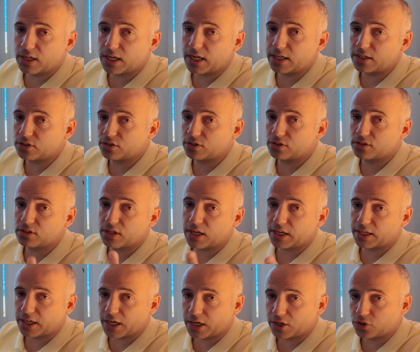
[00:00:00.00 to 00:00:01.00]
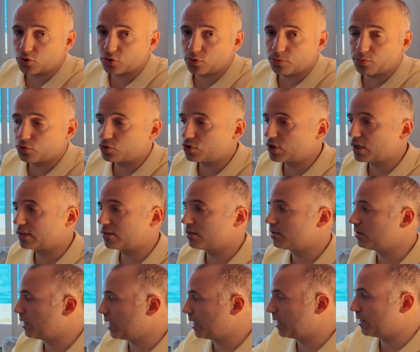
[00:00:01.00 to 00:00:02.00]
as a casual
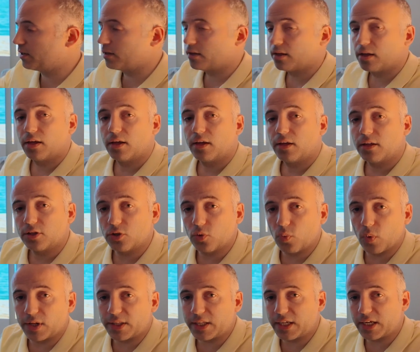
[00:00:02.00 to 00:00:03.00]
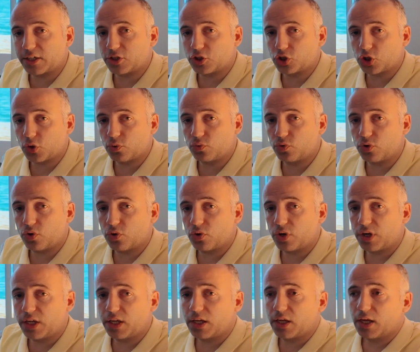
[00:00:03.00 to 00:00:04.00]
projector like the one that I showed you
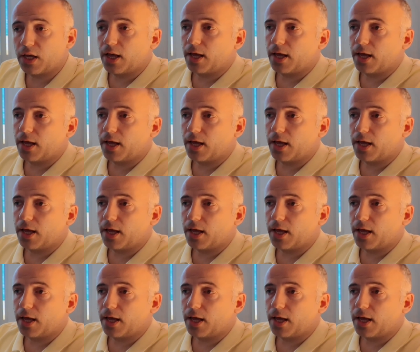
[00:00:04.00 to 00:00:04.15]
earlier.